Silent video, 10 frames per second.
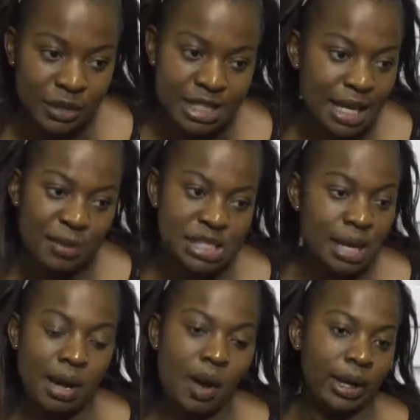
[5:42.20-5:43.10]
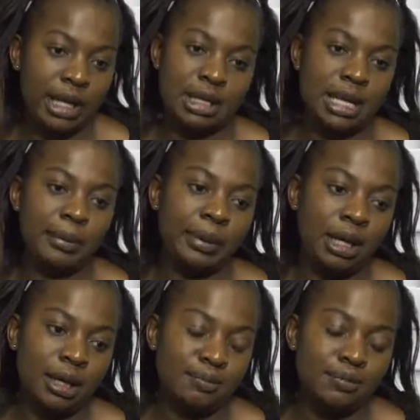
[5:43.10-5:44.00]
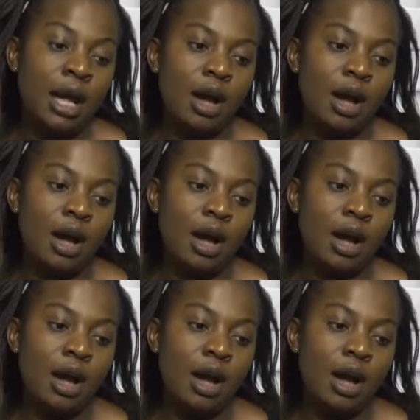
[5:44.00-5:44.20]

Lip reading: somehow ended up,